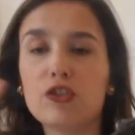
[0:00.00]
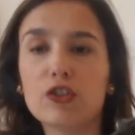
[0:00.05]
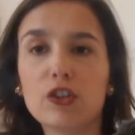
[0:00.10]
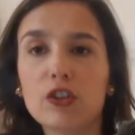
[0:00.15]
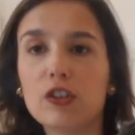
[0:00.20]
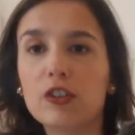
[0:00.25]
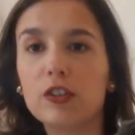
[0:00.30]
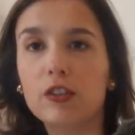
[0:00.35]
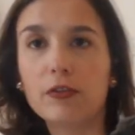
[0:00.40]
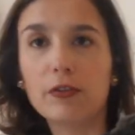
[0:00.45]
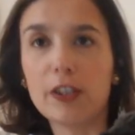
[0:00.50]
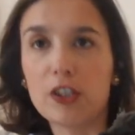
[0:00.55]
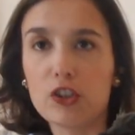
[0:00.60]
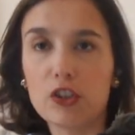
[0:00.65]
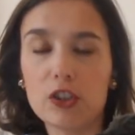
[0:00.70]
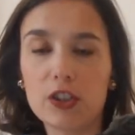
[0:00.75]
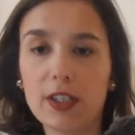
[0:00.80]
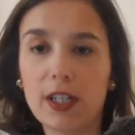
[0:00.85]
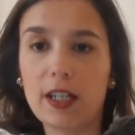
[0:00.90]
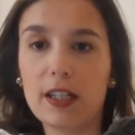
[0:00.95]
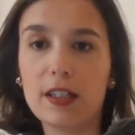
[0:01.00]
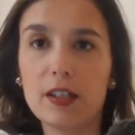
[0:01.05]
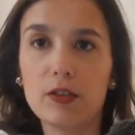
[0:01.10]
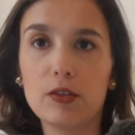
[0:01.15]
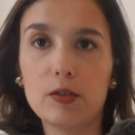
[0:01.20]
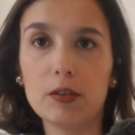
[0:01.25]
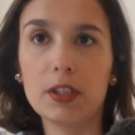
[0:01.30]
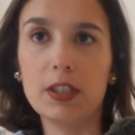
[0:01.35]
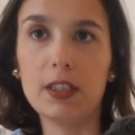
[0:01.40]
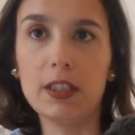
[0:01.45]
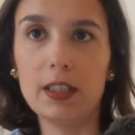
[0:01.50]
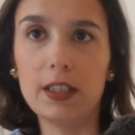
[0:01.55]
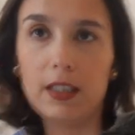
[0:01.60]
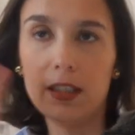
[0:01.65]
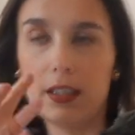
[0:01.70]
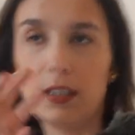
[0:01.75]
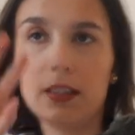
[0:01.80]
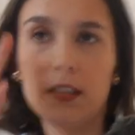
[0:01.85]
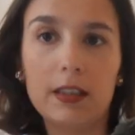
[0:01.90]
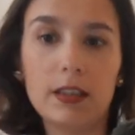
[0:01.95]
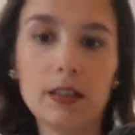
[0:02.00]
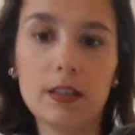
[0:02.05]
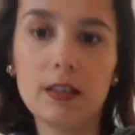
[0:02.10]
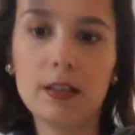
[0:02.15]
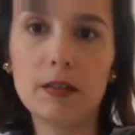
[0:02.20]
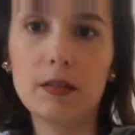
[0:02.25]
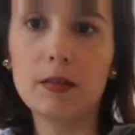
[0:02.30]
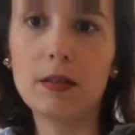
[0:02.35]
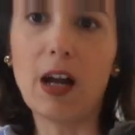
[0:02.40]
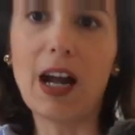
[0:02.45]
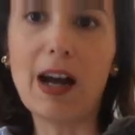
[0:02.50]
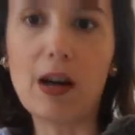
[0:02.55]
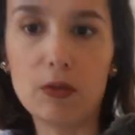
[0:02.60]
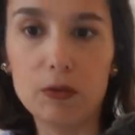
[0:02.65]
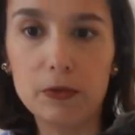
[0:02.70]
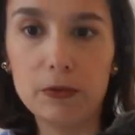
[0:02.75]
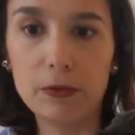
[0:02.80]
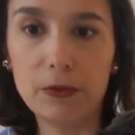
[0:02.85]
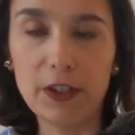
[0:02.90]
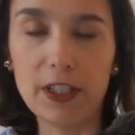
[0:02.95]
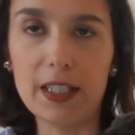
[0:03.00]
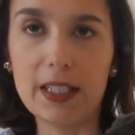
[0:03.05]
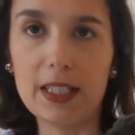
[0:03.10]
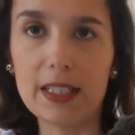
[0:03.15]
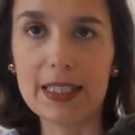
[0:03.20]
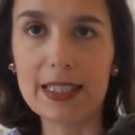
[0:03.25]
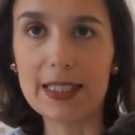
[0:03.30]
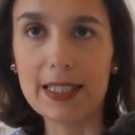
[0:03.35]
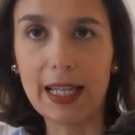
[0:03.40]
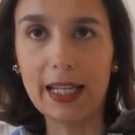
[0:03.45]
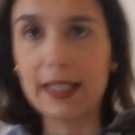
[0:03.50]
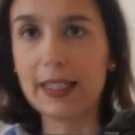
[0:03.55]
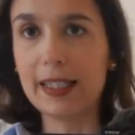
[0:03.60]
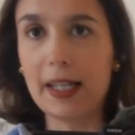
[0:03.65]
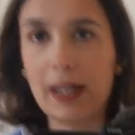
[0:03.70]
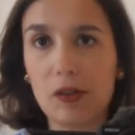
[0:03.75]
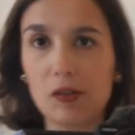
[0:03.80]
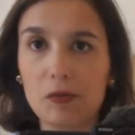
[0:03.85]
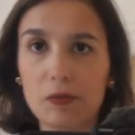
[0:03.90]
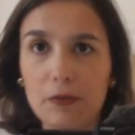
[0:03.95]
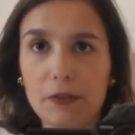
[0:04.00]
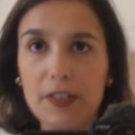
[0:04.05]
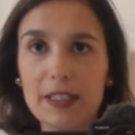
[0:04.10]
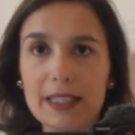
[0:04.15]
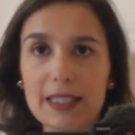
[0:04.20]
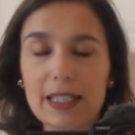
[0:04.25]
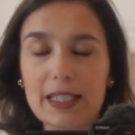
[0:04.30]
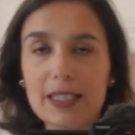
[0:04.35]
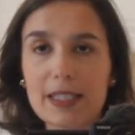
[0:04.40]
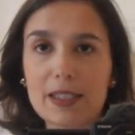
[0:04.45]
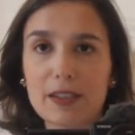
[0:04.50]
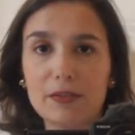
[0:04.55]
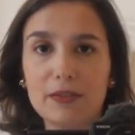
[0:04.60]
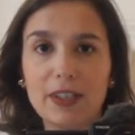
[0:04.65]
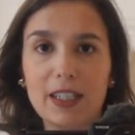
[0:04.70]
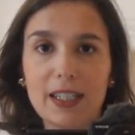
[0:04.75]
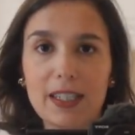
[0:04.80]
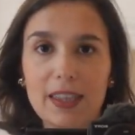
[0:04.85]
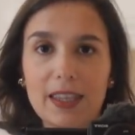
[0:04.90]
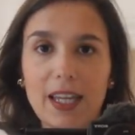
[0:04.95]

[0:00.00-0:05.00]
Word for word: journal, fashion diary, outfits, daily outfits and stuff like